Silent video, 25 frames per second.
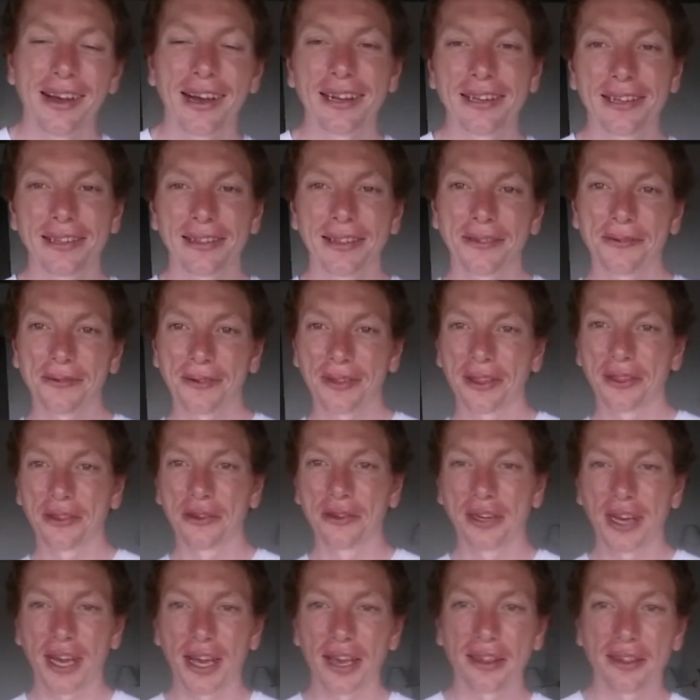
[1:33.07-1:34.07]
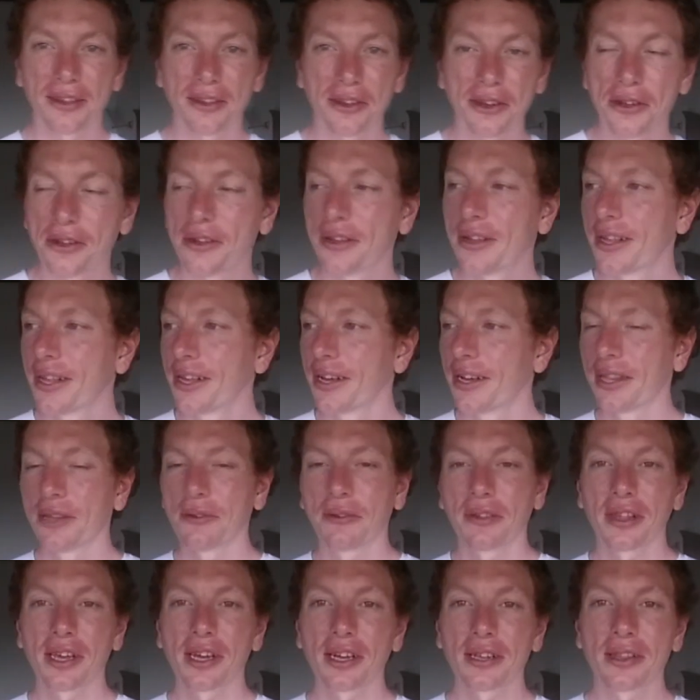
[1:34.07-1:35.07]
I did this one 2 days ago.
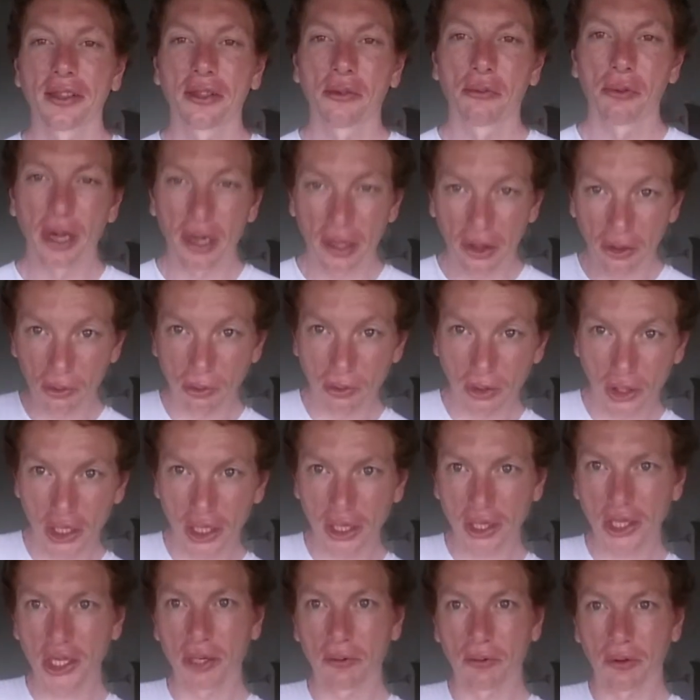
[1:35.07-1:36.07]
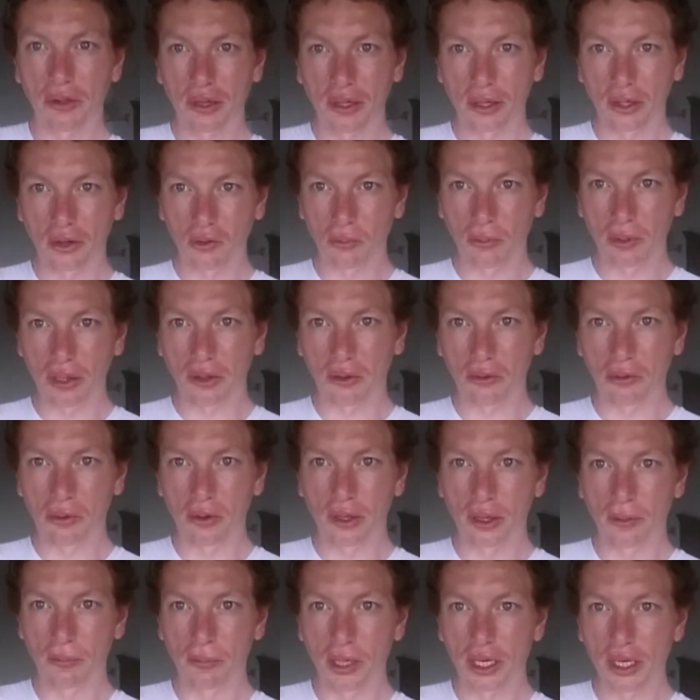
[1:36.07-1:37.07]
There was like this really tall chick. She was a little bit
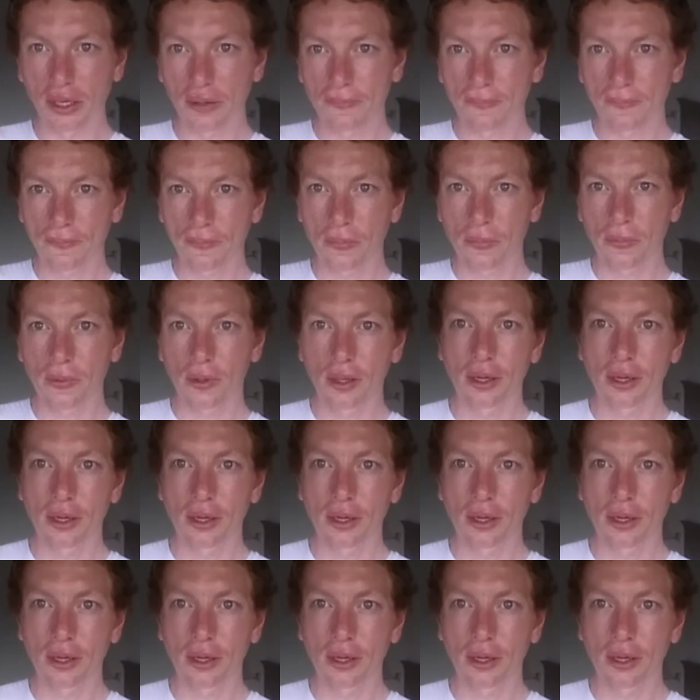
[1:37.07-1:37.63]
taller than me.